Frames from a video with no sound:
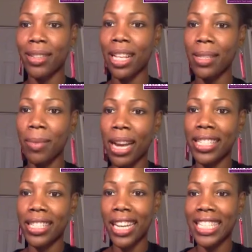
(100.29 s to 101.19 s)
So that's why
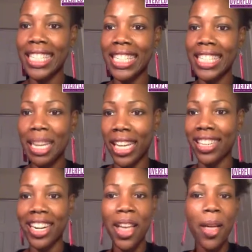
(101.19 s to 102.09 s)
it's kind of dim
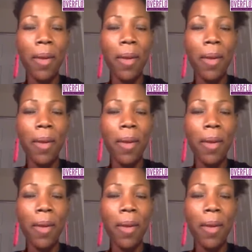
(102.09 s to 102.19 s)
here.